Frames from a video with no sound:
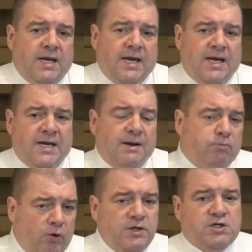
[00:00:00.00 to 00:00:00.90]
And I
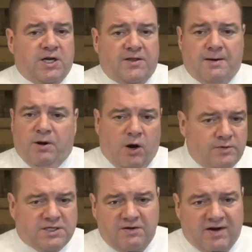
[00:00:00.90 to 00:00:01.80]
point you to them. I
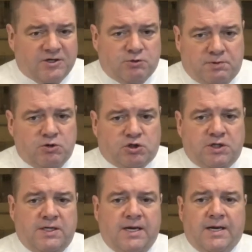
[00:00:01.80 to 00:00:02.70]
always give
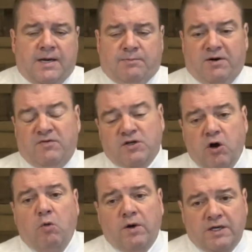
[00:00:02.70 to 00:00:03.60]
attribution. But if you
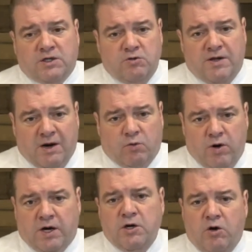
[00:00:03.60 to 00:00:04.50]
don't want to do that
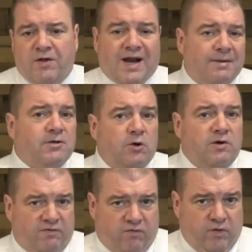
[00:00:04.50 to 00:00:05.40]
work, know that I'm doing
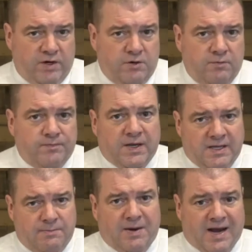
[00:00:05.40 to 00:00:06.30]
it for you in
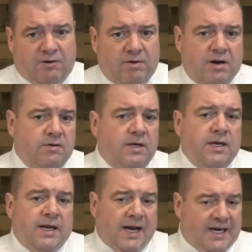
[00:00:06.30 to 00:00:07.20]
the background.
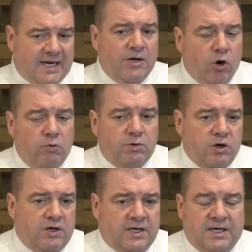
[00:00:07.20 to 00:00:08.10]
I eat home
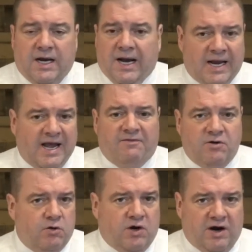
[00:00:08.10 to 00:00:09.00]
cooking. I have
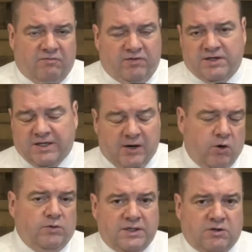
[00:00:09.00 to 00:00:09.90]
no conflicts. I
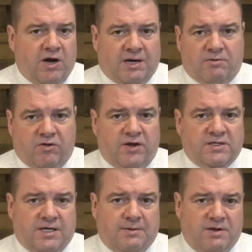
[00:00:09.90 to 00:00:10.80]
only talk about things
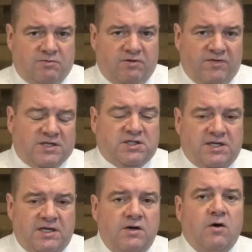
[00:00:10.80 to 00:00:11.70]
that I'm either invested
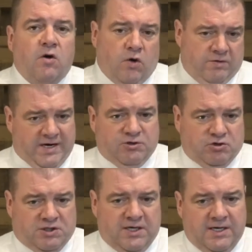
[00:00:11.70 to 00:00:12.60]
in or
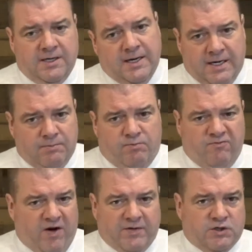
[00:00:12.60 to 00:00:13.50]
interested in, and I'm
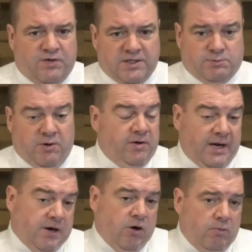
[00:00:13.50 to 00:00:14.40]
very transparent,
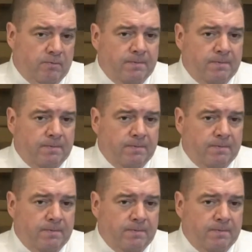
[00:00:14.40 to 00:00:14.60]
I hope.